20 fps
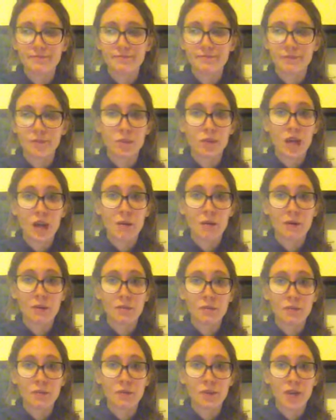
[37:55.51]
So not what I'm
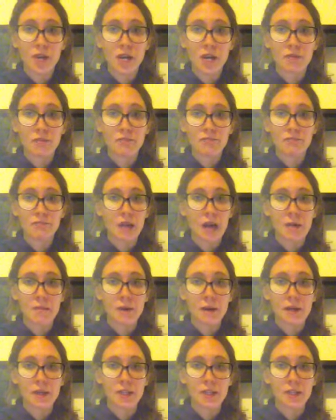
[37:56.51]
doing right now, not
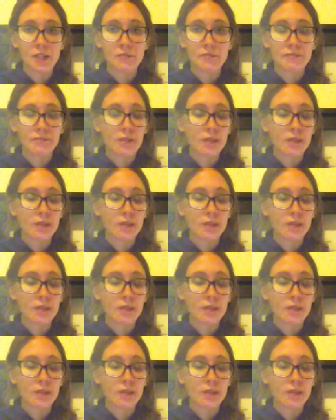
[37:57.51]
managing.